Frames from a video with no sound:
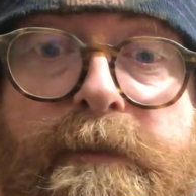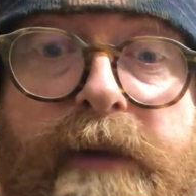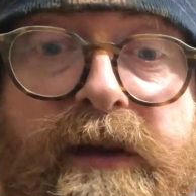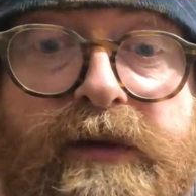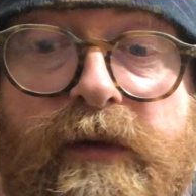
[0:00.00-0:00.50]
but
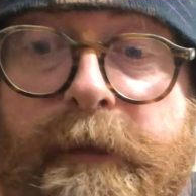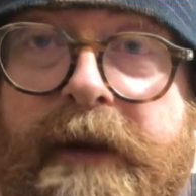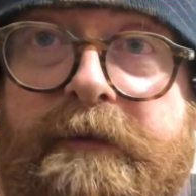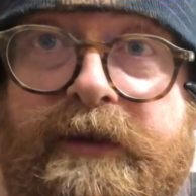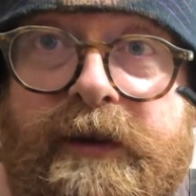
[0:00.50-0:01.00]
it's all about
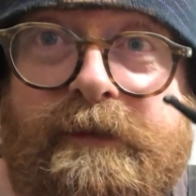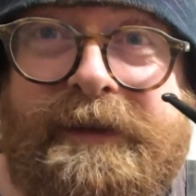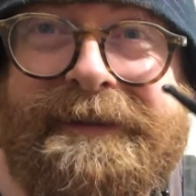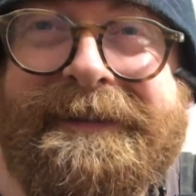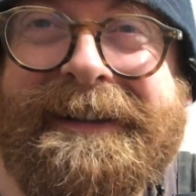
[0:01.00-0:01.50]
the result.
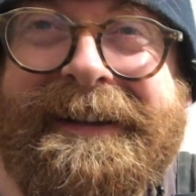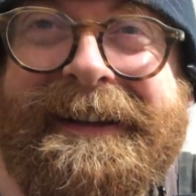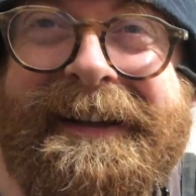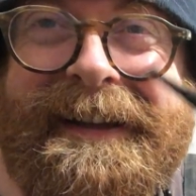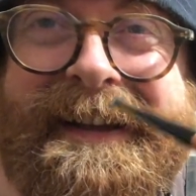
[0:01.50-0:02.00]

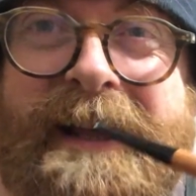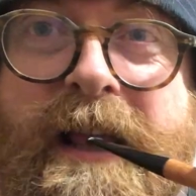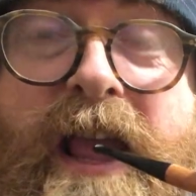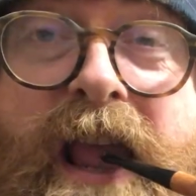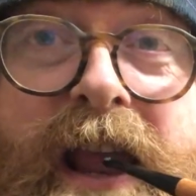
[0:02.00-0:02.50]

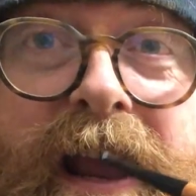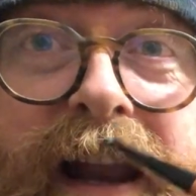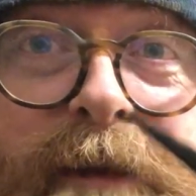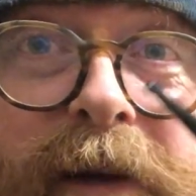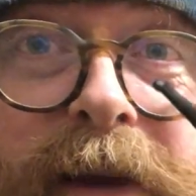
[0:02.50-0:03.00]

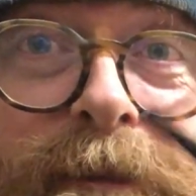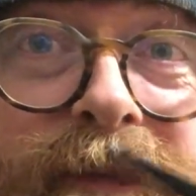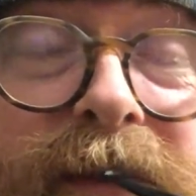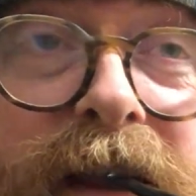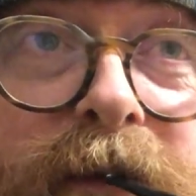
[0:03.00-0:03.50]
Anyway,
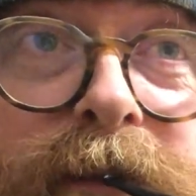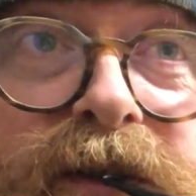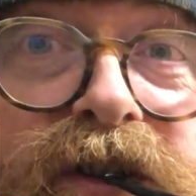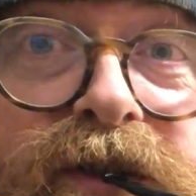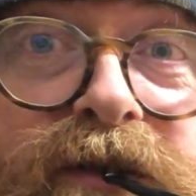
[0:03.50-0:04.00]
I've been
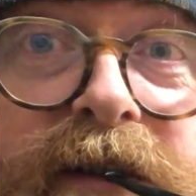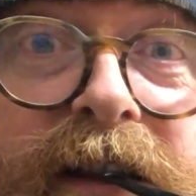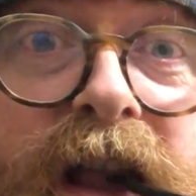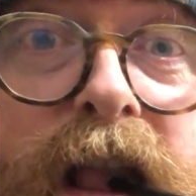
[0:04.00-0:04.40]
chuntering,